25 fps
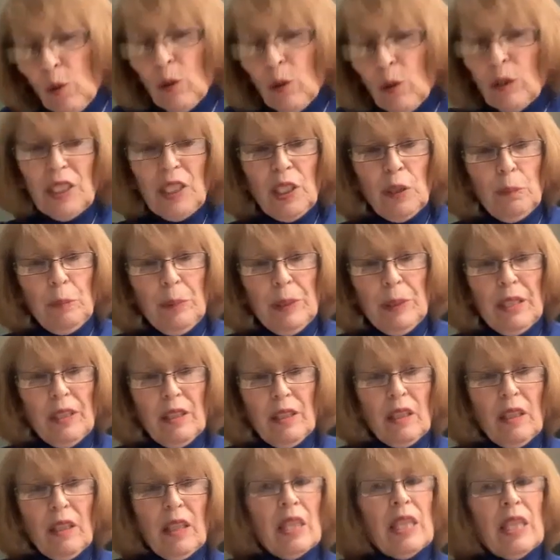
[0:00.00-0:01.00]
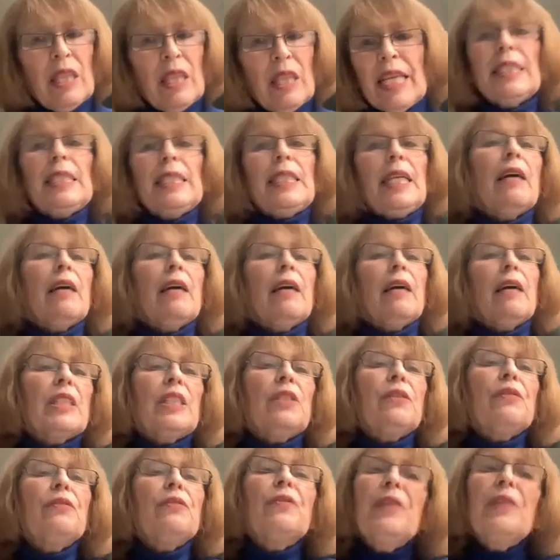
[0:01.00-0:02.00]
also be that things have
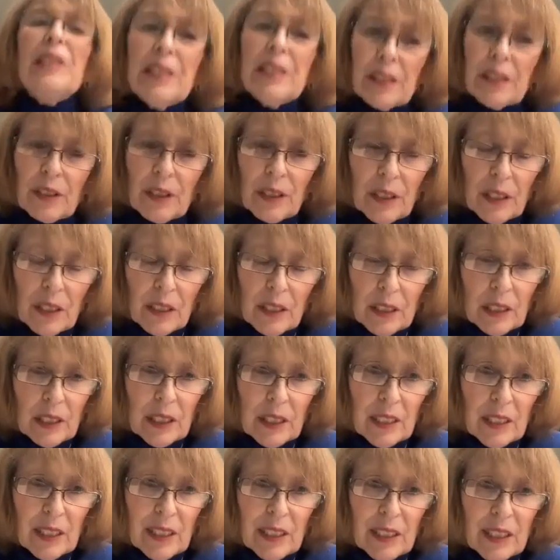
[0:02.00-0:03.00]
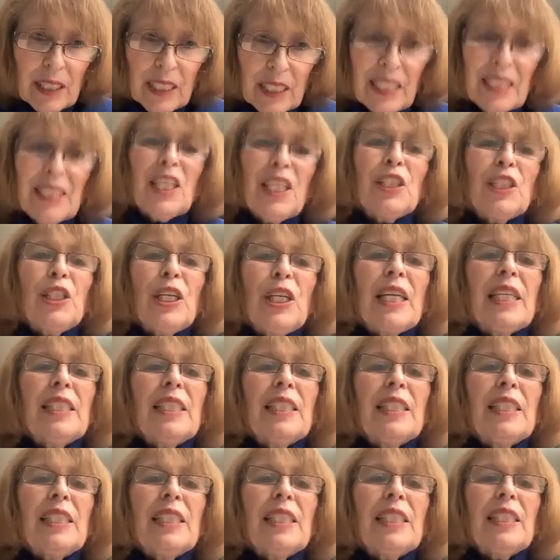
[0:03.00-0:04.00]
interfered, such as
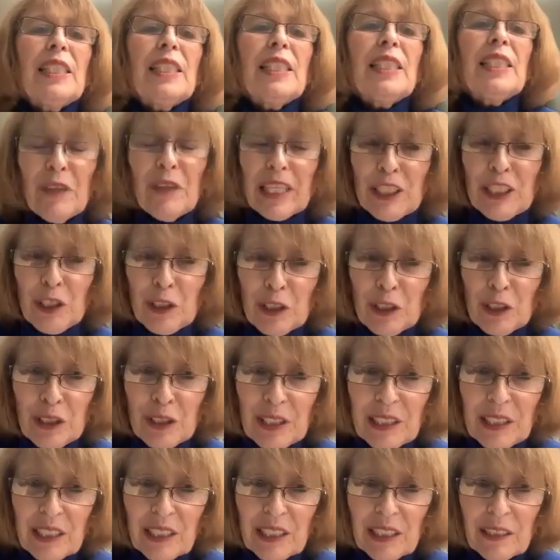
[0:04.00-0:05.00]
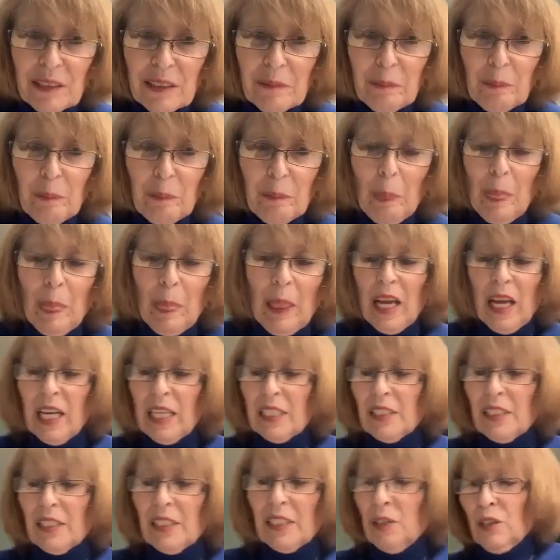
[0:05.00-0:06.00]
these infections.
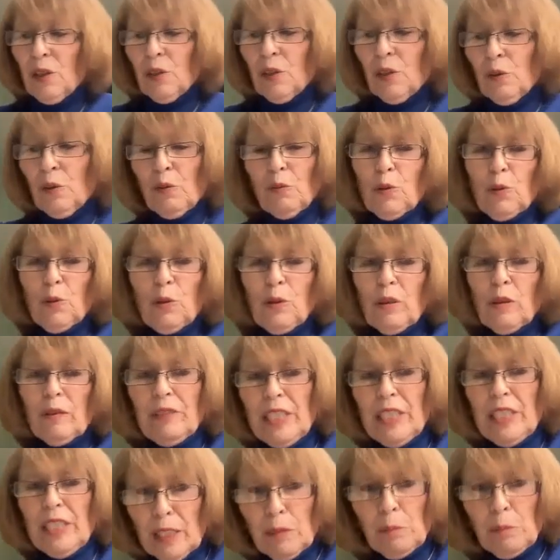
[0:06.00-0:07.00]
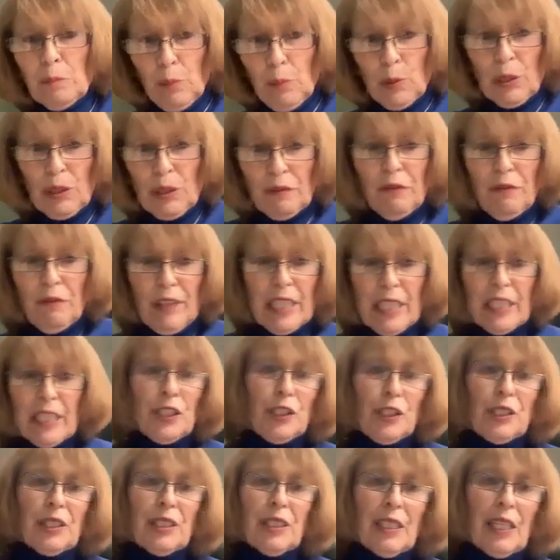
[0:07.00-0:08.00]
And the rule of tick-borne
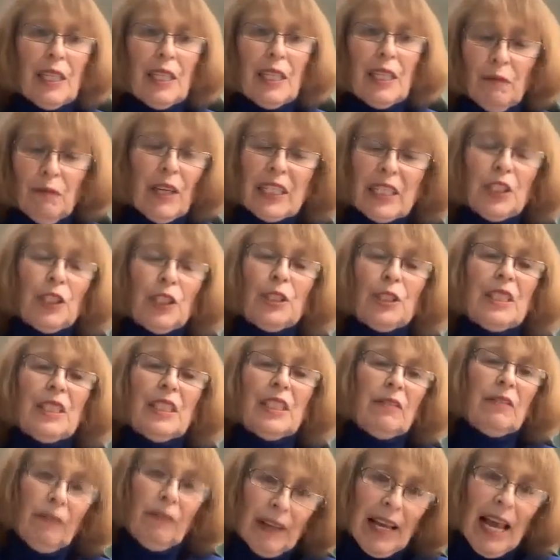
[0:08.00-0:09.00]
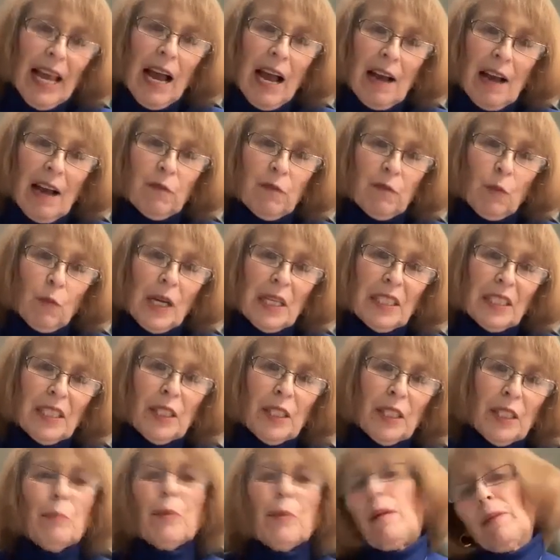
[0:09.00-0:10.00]
infections, if you have
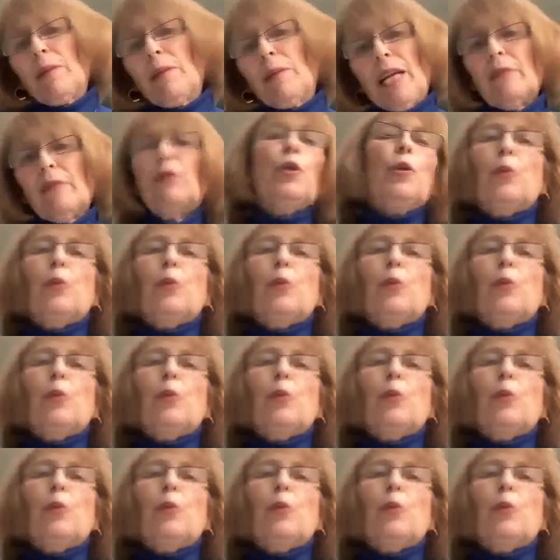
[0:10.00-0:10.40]
one, you probably have